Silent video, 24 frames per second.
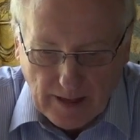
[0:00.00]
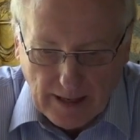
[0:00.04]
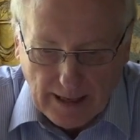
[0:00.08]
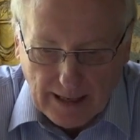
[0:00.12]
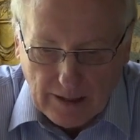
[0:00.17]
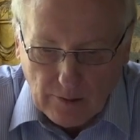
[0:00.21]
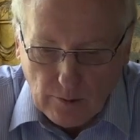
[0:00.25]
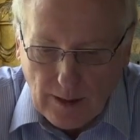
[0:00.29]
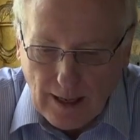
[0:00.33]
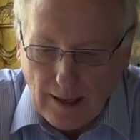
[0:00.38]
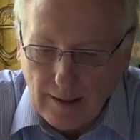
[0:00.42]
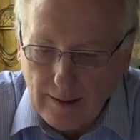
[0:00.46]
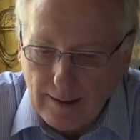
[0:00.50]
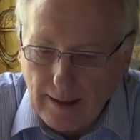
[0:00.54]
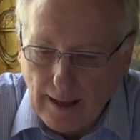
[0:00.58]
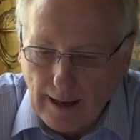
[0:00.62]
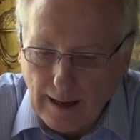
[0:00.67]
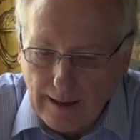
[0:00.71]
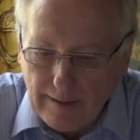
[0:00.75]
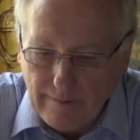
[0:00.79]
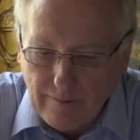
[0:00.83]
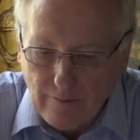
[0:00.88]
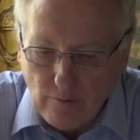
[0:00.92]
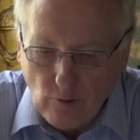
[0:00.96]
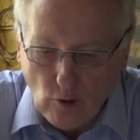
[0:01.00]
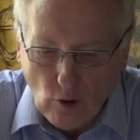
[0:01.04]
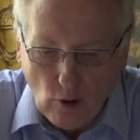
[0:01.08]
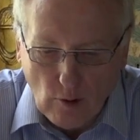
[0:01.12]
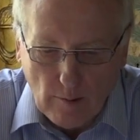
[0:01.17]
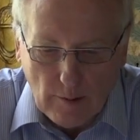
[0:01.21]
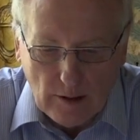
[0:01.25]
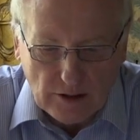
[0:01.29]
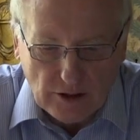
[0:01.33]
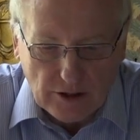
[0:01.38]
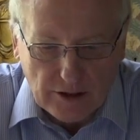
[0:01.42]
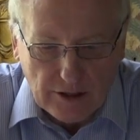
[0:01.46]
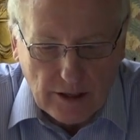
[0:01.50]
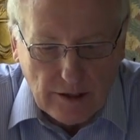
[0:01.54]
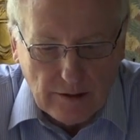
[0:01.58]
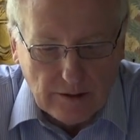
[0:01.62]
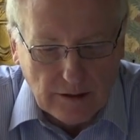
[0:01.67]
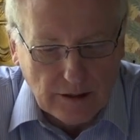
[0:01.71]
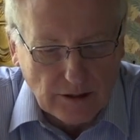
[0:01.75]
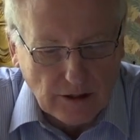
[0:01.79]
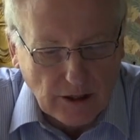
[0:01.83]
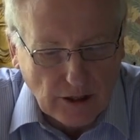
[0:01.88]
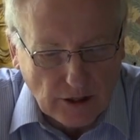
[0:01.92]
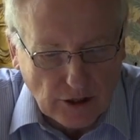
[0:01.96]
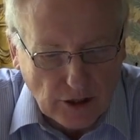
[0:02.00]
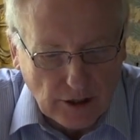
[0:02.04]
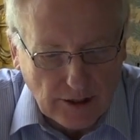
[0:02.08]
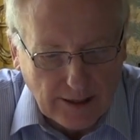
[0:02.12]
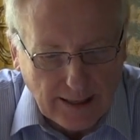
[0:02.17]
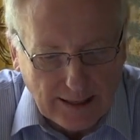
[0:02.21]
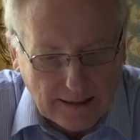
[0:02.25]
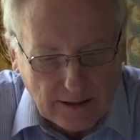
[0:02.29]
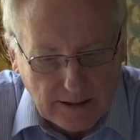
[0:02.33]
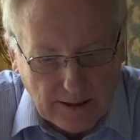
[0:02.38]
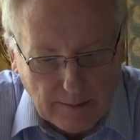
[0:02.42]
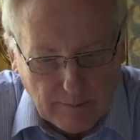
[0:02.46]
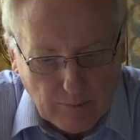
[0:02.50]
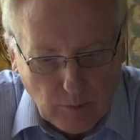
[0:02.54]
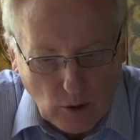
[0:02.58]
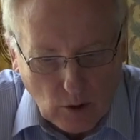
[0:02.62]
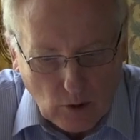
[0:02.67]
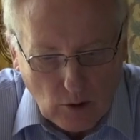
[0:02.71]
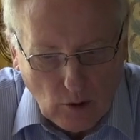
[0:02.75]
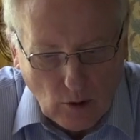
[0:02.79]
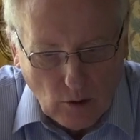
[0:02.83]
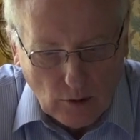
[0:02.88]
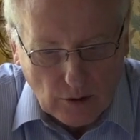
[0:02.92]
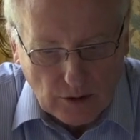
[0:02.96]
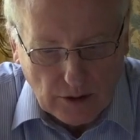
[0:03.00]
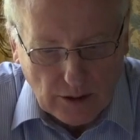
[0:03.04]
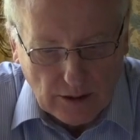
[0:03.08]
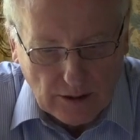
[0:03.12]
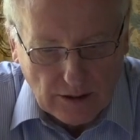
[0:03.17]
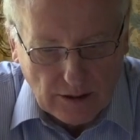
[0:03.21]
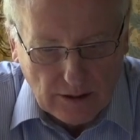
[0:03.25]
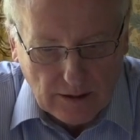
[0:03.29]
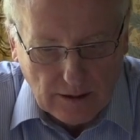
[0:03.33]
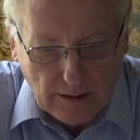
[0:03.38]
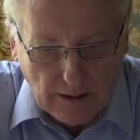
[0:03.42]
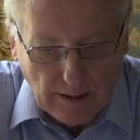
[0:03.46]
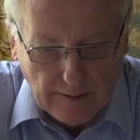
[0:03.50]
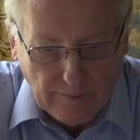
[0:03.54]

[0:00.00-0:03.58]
In real life, almost no decision has simple causes.